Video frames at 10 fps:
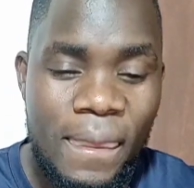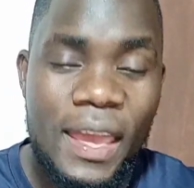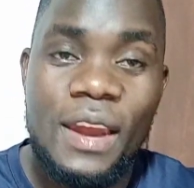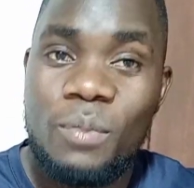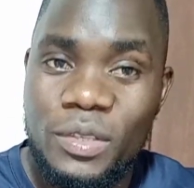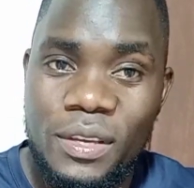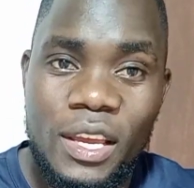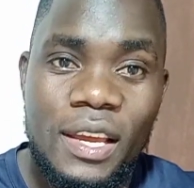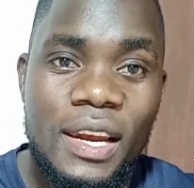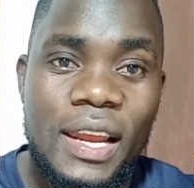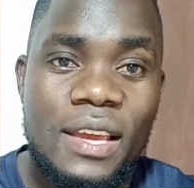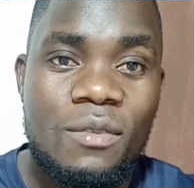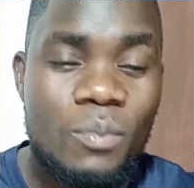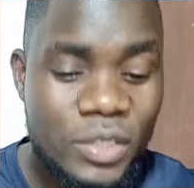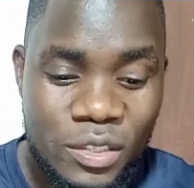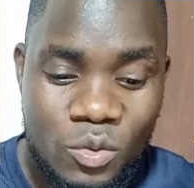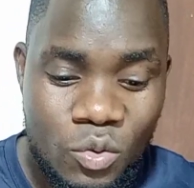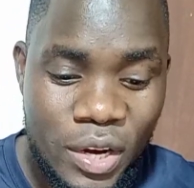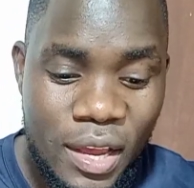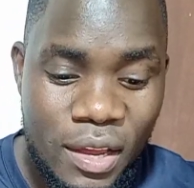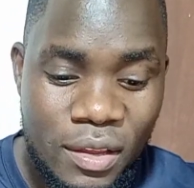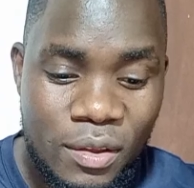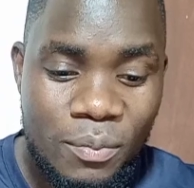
and both like Moses Kuria